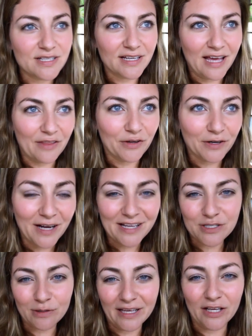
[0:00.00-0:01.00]
together
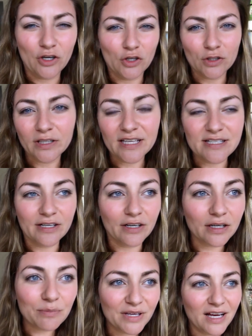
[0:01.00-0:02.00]
and do like an early
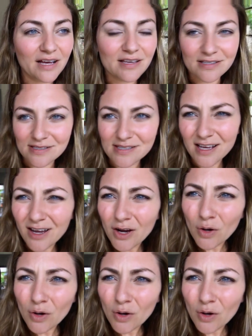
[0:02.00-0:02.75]
dinner because